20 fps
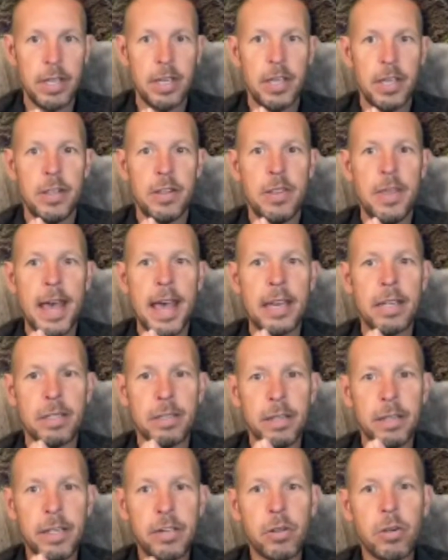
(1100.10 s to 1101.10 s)
that
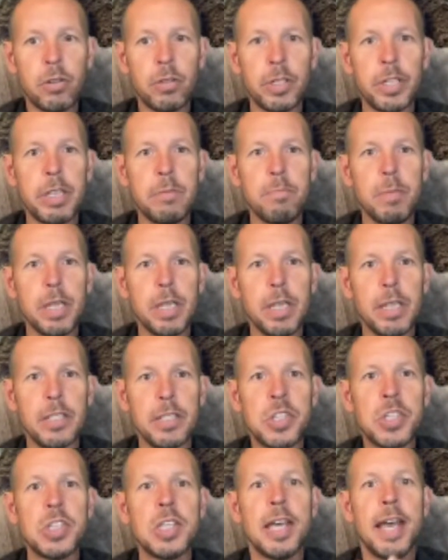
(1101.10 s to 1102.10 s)
literally
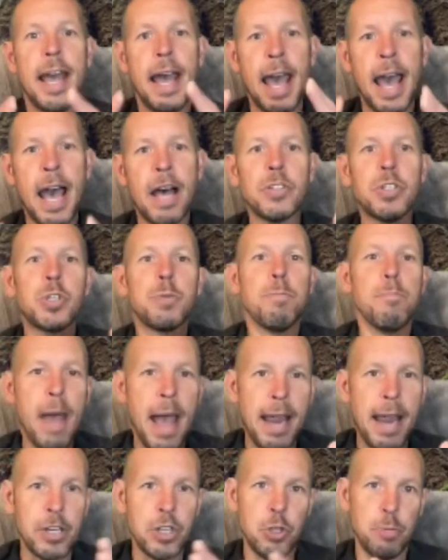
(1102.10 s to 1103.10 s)
means house
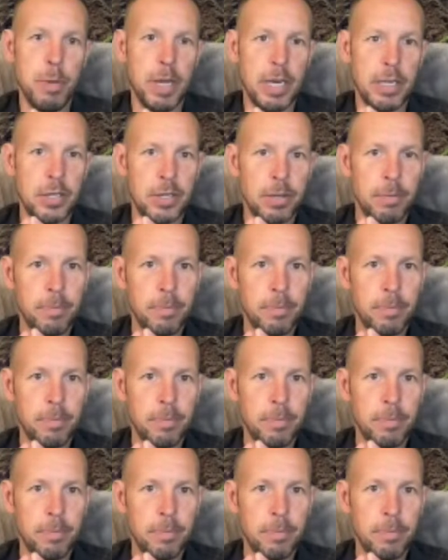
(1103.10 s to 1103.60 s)
management.